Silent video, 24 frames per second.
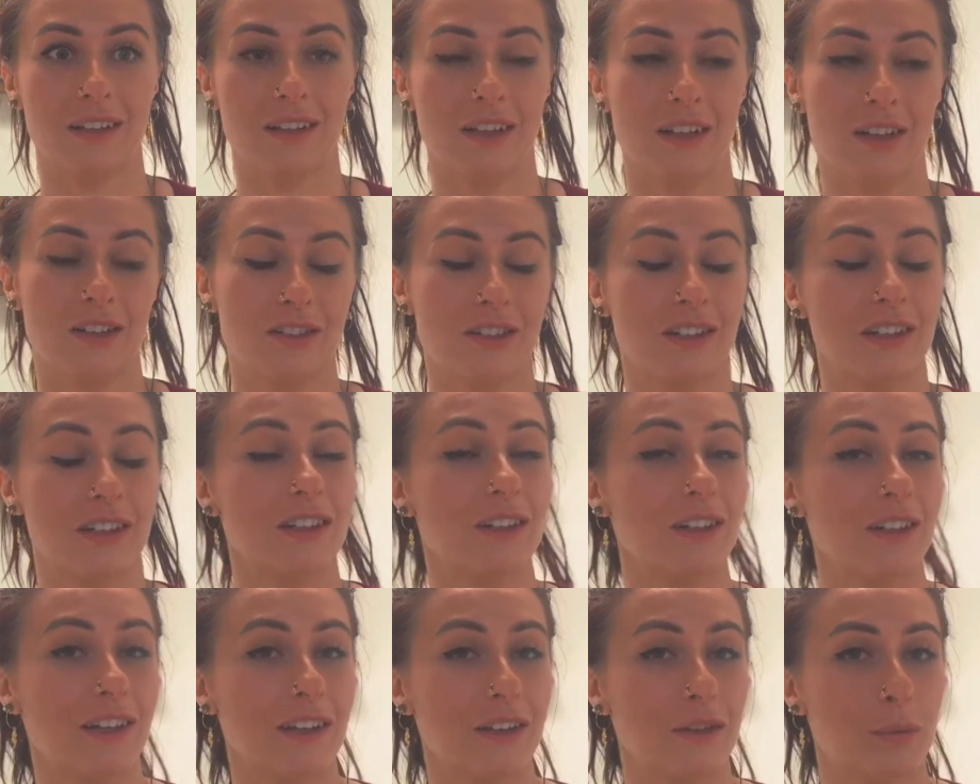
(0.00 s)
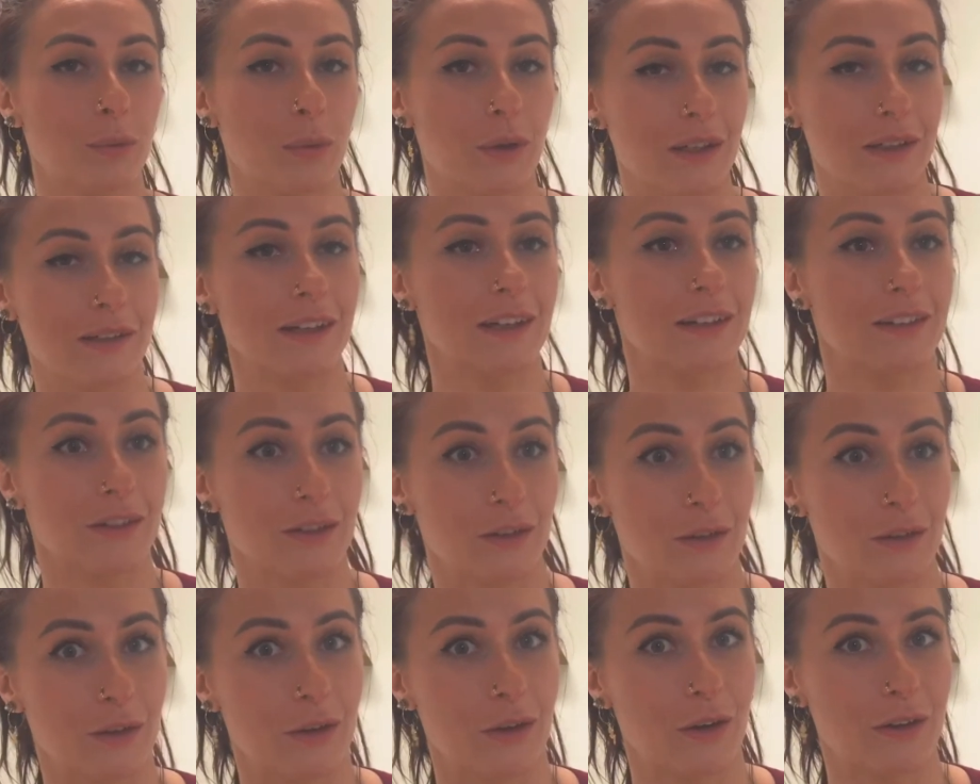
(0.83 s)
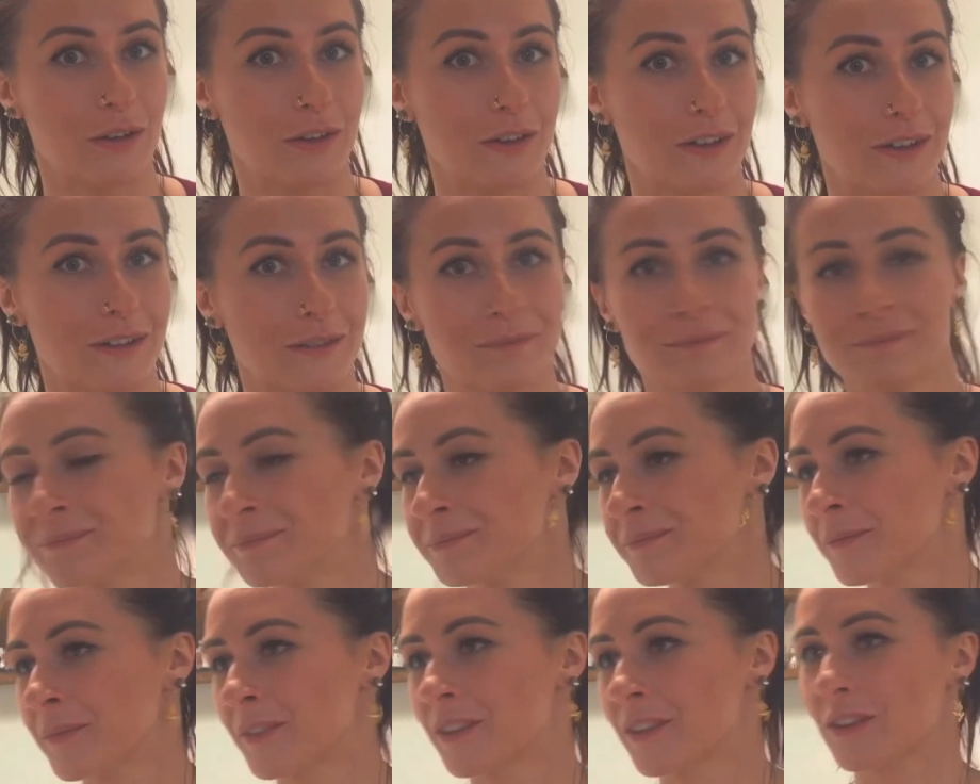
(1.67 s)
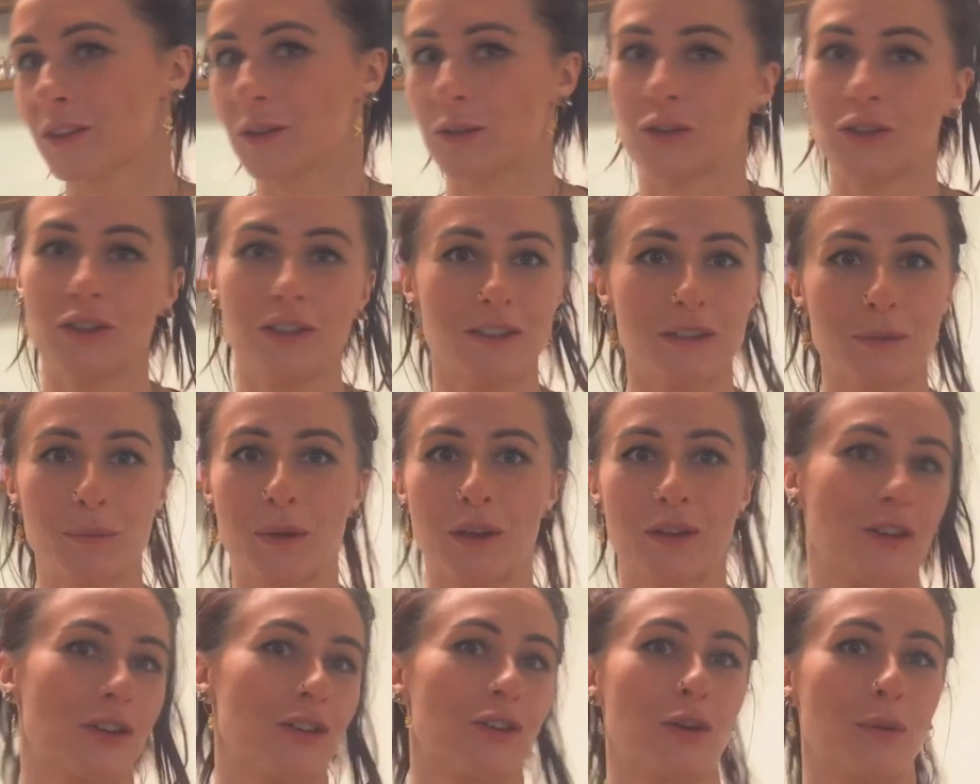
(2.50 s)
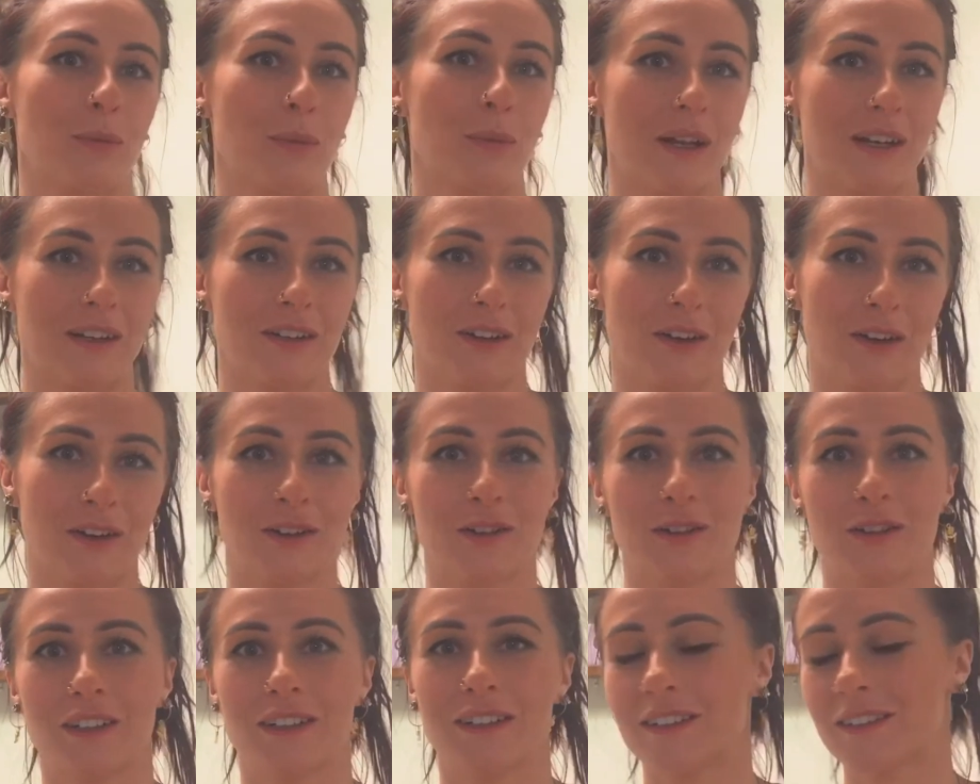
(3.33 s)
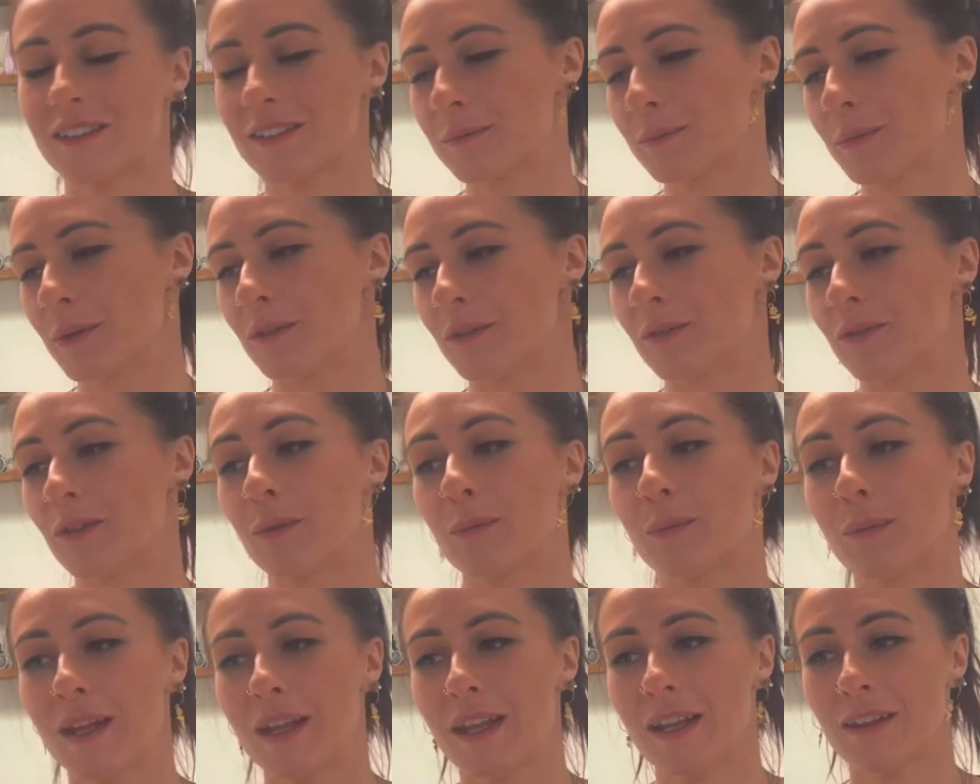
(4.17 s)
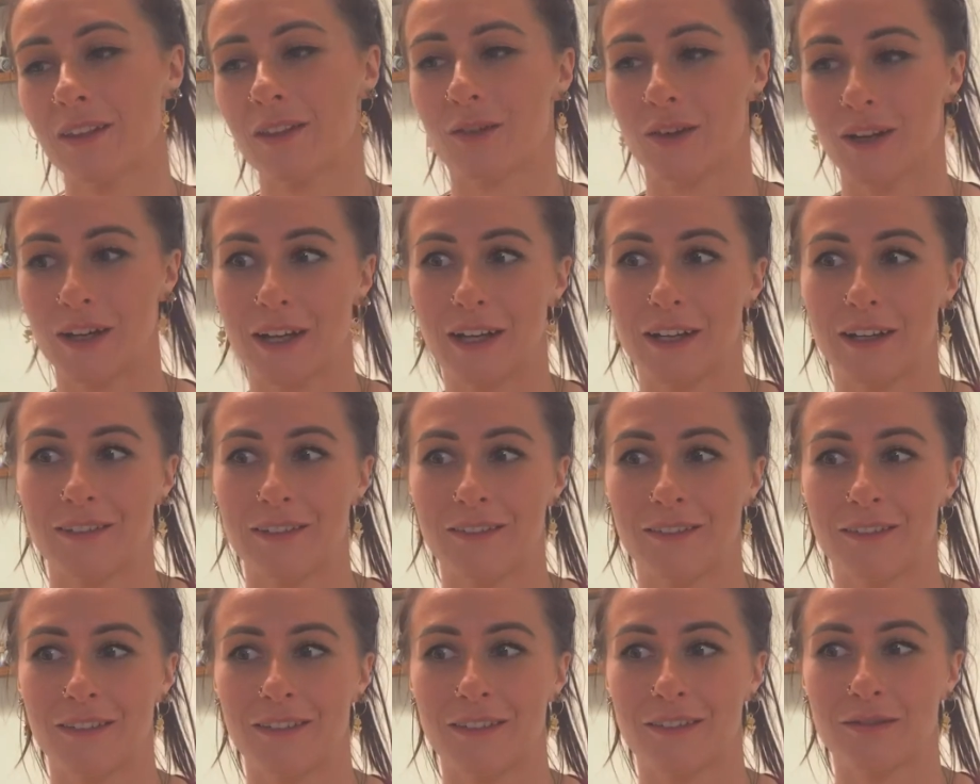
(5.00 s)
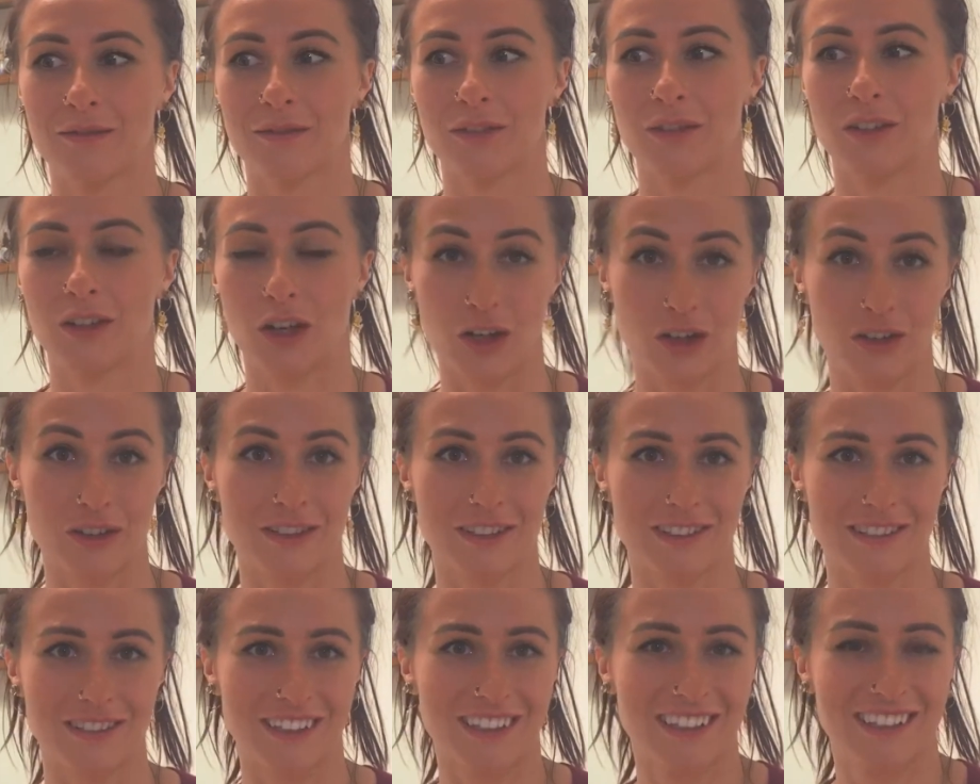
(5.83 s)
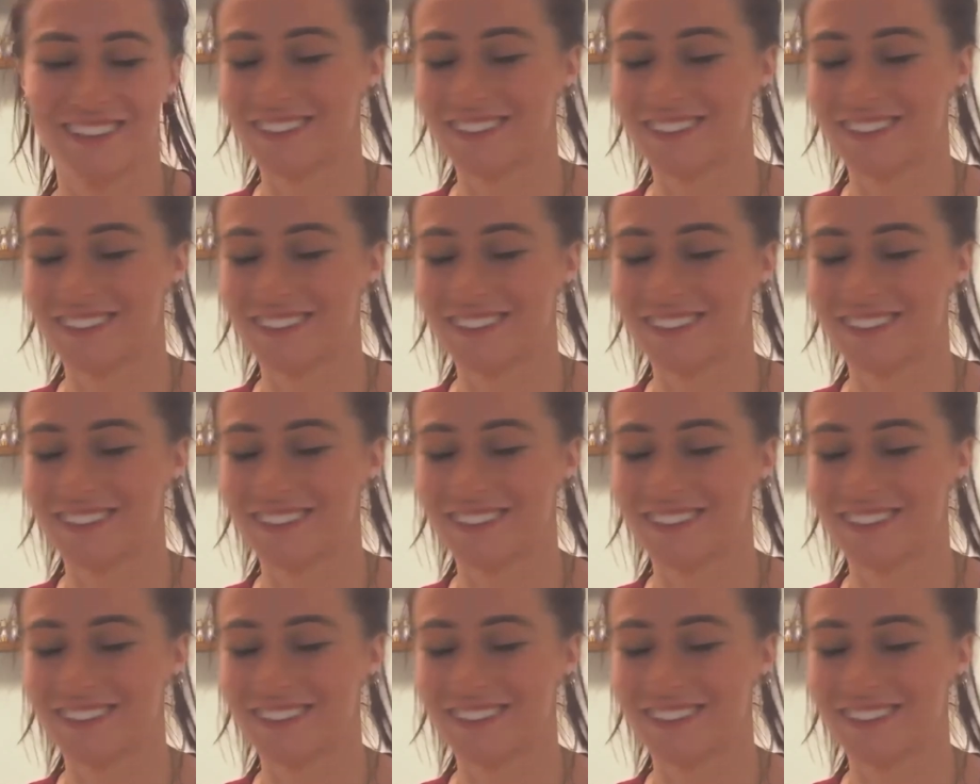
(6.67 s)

hurts a little less, but it takes a little longer. So it just depends on your pain tolerance. But for me, threading hurts.